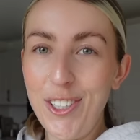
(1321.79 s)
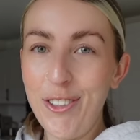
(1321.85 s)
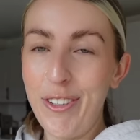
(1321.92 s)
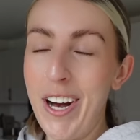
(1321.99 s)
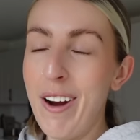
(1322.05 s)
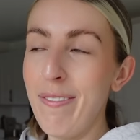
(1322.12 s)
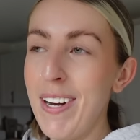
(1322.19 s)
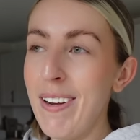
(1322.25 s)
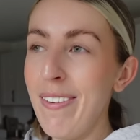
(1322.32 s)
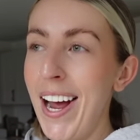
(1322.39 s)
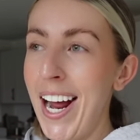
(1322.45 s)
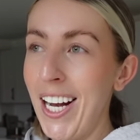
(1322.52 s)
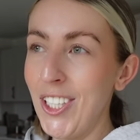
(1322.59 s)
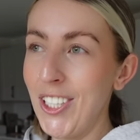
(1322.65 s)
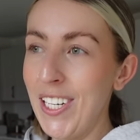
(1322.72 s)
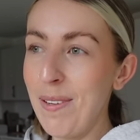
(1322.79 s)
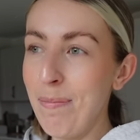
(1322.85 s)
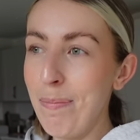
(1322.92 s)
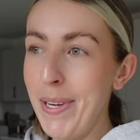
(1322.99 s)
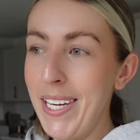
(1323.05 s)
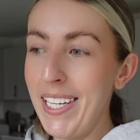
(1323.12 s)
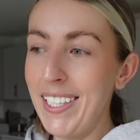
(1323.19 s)
treat I've never actually
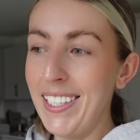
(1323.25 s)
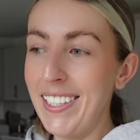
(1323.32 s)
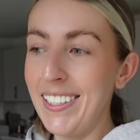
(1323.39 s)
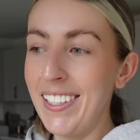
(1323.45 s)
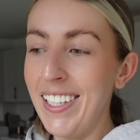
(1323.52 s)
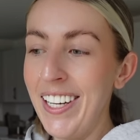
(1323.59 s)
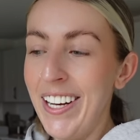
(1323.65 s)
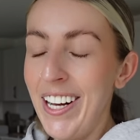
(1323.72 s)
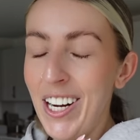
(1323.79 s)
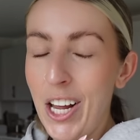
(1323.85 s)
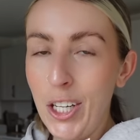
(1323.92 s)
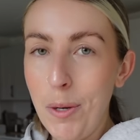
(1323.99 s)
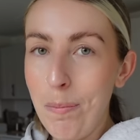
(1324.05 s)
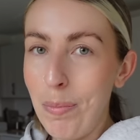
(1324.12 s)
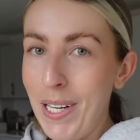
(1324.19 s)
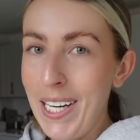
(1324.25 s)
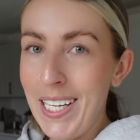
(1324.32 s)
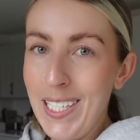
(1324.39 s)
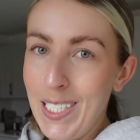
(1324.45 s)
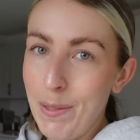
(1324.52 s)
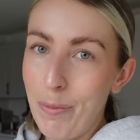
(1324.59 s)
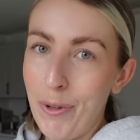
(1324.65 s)
been like completely
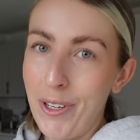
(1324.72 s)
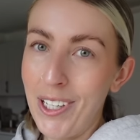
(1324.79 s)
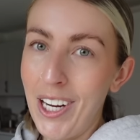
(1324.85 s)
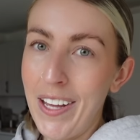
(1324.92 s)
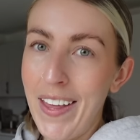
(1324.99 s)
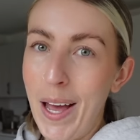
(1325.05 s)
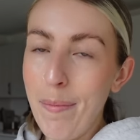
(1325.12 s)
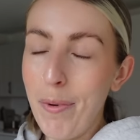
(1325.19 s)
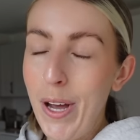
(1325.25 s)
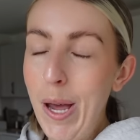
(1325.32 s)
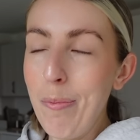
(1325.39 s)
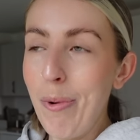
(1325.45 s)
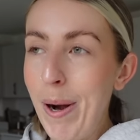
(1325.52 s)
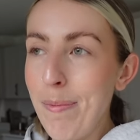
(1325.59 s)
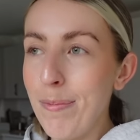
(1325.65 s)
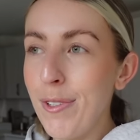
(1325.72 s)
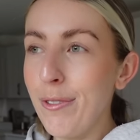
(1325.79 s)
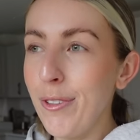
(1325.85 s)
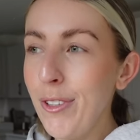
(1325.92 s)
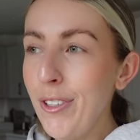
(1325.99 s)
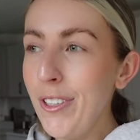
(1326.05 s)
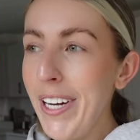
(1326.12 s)
spoilt like that by a brand
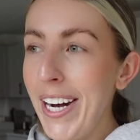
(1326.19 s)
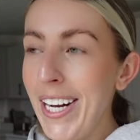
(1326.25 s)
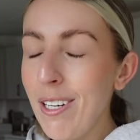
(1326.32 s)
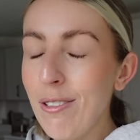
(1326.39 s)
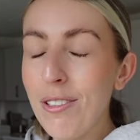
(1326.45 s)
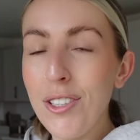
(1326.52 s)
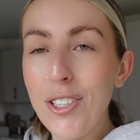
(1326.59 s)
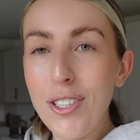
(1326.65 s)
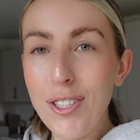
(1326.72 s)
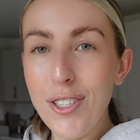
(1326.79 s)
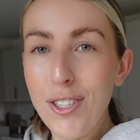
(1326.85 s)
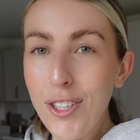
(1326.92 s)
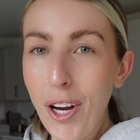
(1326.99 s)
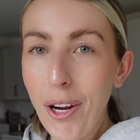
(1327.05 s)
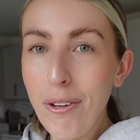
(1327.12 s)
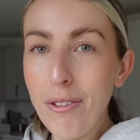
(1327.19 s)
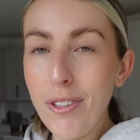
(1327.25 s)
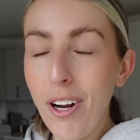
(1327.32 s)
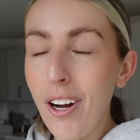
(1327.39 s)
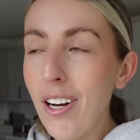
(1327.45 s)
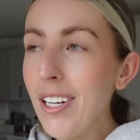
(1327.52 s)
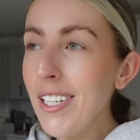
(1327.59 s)
before and it was just so
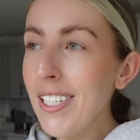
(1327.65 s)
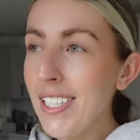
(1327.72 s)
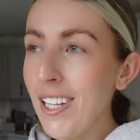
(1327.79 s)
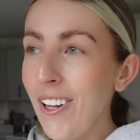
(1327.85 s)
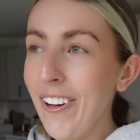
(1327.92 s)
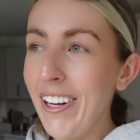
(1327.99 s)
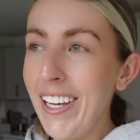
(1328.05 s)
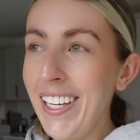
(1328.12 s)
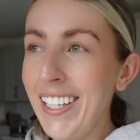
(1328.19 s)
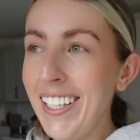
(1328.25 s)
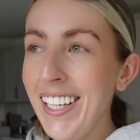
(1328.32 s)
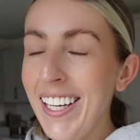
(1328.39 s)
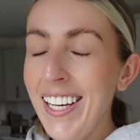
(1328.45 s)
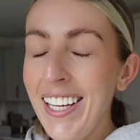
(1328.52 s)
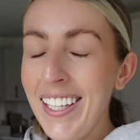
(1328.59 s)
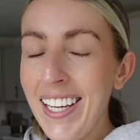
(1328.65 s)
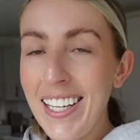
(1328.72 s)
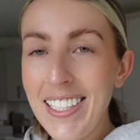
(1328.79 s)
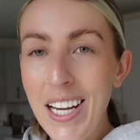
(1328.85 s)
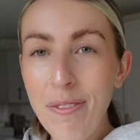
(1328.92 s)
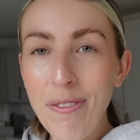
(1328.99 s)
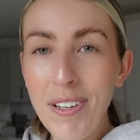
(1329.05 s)
nice like yeah
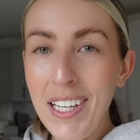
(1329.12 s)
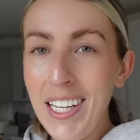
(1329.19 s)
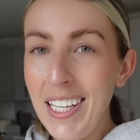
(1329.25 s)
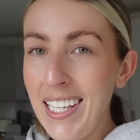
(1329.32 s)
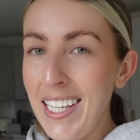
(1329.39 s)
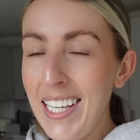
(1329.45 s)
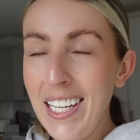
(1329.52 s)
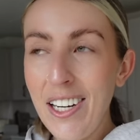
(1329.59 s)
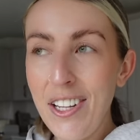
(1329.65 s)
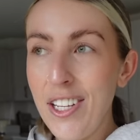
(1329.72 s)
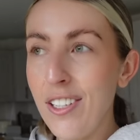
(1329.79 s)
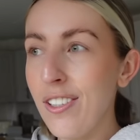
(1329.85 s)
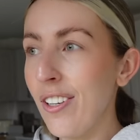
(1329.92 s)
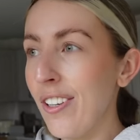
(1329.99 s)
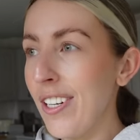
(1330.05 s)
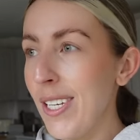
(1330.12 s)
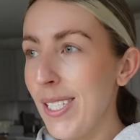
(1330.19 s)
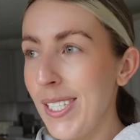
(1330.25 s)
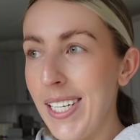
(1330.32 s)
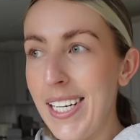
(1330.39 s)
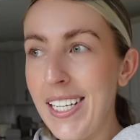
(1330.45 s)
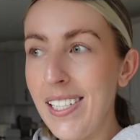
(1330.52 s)
definitely like the
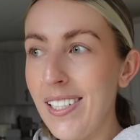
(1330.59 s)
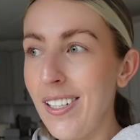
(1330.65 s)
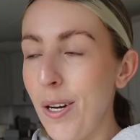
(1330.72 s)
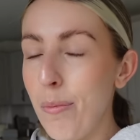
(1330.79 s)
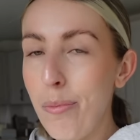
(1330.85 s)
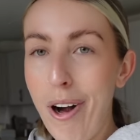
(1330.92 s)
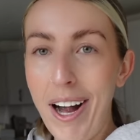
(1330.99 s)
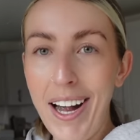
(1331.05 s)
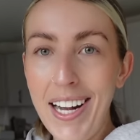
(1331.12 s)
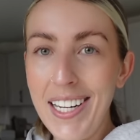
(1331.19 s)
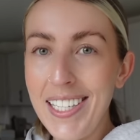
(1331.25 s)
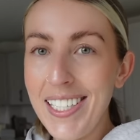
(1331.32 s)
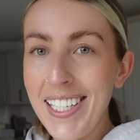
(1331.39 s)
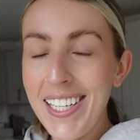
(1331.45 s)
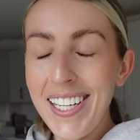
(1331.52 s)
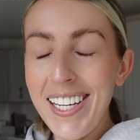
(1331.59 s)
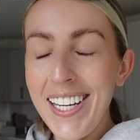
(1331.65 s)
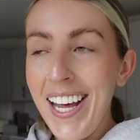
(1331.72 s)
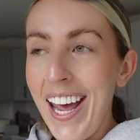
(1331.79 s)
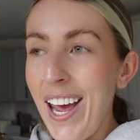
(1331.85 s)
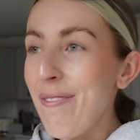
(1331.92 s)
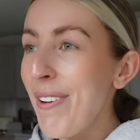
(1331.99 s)
nicest like brand
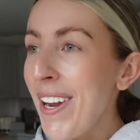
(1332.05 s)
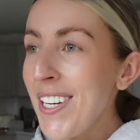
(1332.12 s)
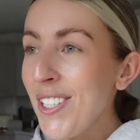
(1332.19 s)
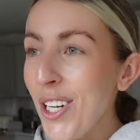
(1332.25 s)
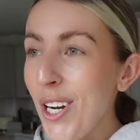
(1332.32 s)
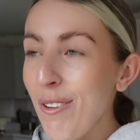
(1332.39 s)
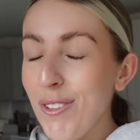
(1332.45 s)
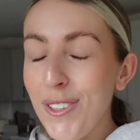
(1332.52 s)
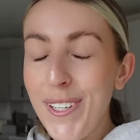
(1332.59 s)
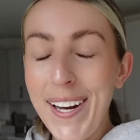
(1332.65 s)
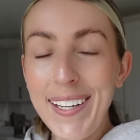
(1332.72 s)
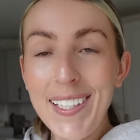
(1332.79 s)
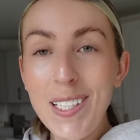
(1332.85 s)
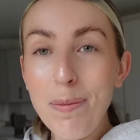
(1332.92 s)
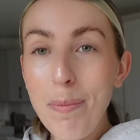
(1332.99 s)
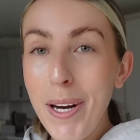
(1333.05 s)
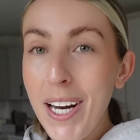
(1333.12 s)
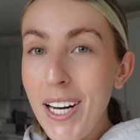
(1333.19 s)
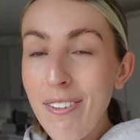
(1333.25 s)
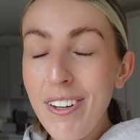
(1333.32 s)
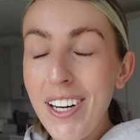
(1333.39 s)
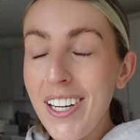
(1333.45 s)
event I've done
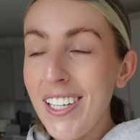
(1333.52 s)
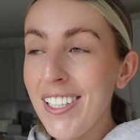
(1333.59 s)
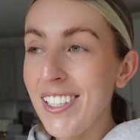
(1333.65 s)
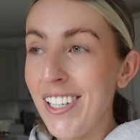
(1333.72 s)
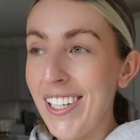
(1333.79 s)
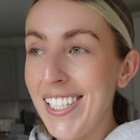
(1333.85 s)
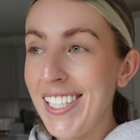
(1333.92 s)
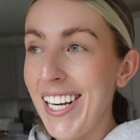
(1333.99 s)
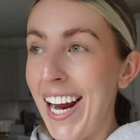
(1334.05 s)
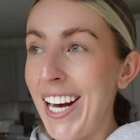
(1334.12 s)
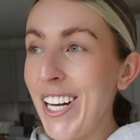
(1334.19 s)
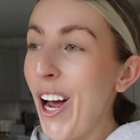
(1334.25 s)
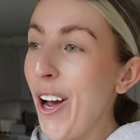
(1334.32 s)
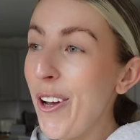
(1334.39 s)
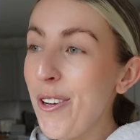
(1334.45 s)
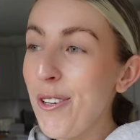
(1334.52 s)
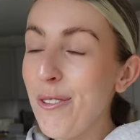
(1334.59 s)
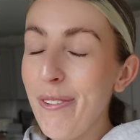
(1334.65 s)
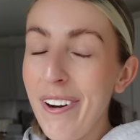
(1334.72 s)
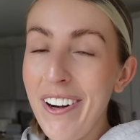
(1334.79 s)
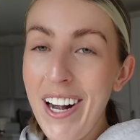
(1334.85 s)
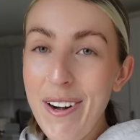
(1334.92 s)
experience like staying
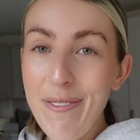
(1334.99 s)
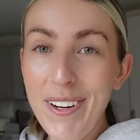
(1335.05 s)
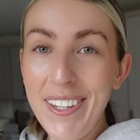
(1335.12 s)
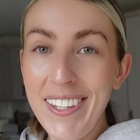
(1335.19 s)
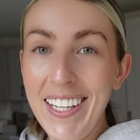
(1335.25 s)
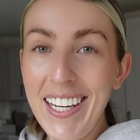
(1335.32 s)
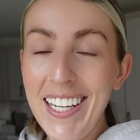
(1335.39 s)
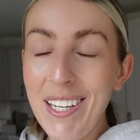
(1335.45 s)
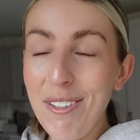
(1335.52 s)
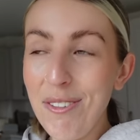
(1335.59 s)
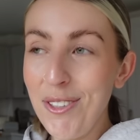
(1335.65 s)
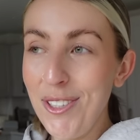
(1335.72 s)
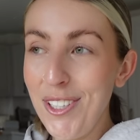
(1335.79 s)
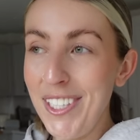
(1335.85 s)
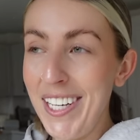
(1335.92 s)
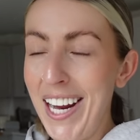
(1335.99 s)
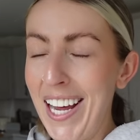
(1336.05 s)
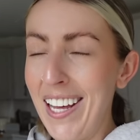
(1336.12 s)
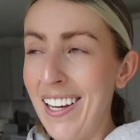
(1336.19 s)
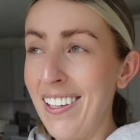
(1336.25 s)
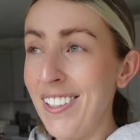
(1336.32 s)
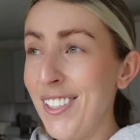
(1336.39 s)
over and everything it was just
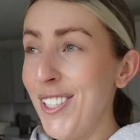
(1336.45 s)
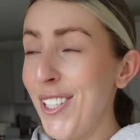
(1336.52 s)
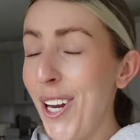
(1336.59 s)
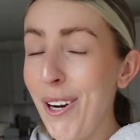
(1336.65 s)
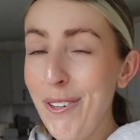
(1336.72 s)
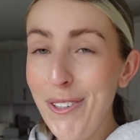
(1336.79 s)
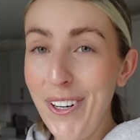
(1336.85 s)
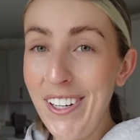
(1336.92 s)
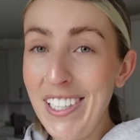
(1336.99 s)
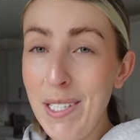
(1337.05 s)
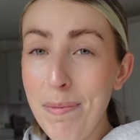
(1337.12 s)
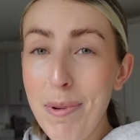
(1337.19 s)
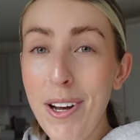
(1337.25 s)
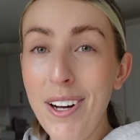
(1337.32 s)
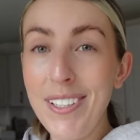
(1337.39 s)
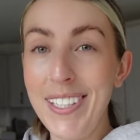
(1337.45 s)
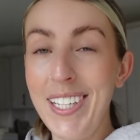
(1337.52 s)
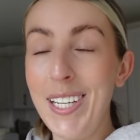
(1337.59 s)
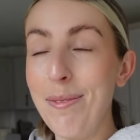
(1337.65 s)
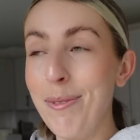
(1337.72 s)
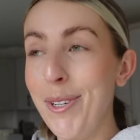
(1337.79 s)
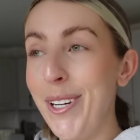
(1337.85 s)
yeah so nice the PR
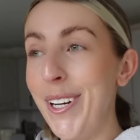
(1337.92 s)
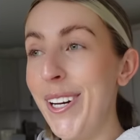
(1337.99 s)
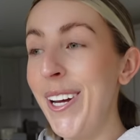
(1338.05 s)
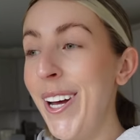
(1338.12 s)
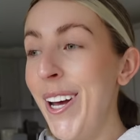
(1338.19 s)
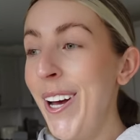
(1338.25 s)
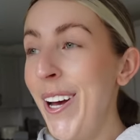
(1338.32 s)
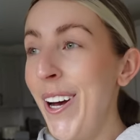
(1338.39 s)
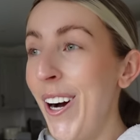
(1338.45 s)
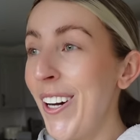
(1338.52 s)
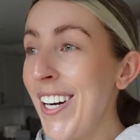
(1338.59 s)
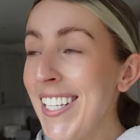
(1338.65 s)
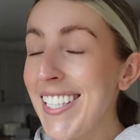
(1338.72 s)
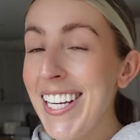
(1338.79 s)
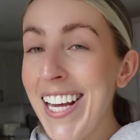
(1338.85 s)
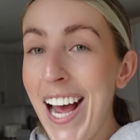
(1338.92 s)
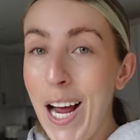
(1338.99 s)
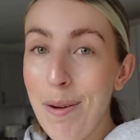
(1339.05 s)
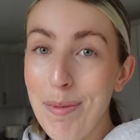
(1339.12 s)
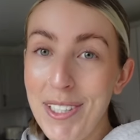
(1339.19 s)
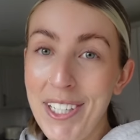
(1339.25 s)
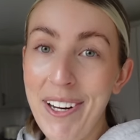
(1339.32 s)
team were honestly
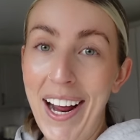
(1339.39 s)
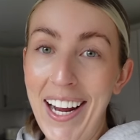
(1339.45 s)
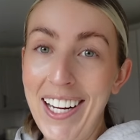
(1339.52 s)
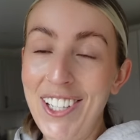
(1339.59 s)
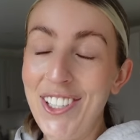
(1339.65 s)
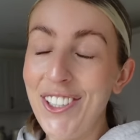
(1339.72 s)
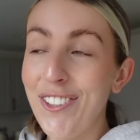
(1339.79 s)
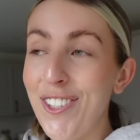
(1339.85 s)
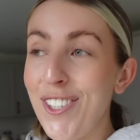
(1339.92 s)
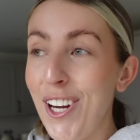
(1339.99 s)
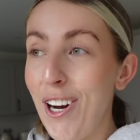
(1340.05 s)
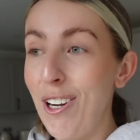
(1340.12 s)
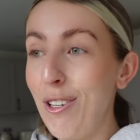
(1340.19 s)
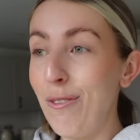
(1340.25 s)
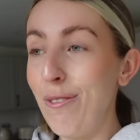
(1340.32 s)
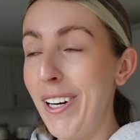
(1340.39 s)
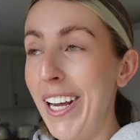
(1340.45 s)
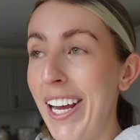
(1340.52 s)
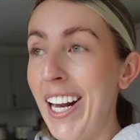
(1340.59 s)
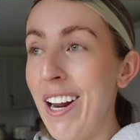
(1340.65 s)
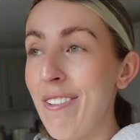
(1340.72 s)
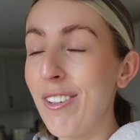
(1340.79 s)
absolute angels so
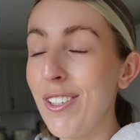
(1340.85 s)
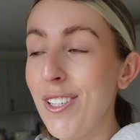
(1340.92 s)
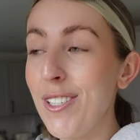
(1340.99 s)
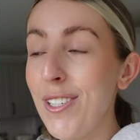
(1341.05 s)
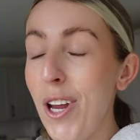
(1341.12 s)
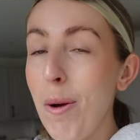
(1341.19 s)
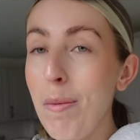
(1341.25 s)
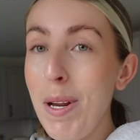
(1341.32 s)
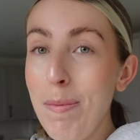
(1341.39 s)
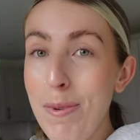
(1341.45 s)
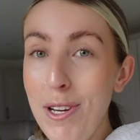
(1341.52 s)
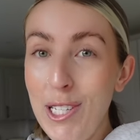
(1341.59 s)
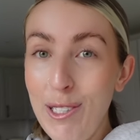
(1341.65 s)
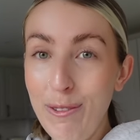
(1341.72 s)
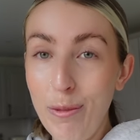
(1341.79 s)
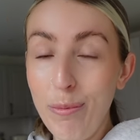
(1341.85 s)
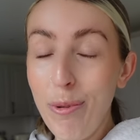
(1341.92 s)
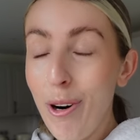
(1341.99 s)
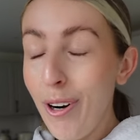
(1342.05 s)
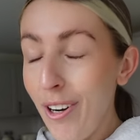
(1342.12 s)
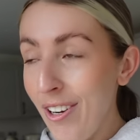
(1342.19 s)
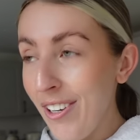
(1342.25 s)
lovely and I've got so many beautiful
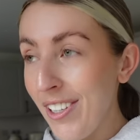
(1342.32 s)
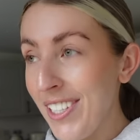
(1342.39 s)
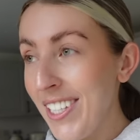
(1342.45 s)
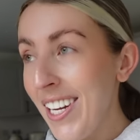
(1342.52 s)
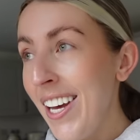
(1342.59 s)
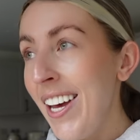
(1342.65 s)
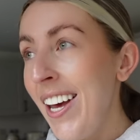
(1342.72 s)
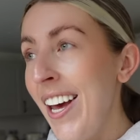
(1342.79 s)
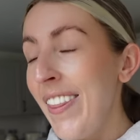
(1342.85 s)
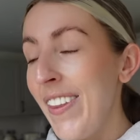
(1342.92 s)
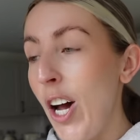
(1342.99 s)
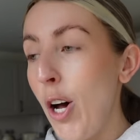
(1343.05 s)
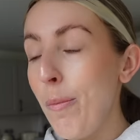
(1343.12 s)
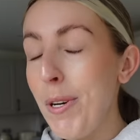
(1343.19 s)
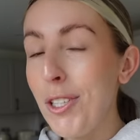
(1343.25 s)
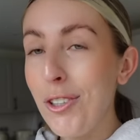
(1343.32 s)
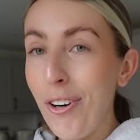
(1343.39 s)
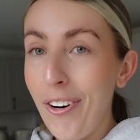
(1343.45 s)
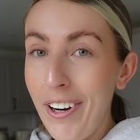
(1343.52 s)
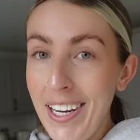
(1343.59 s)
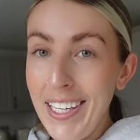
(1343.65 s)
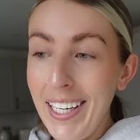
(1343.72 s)
products that I'll be
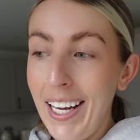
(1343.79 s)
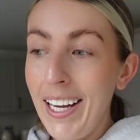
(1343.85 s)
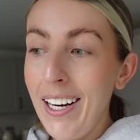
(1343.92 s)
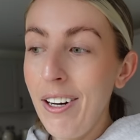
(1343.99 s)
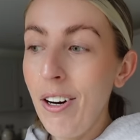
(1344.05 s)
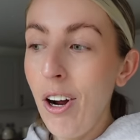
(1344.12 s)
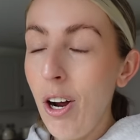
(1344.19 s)
trying out.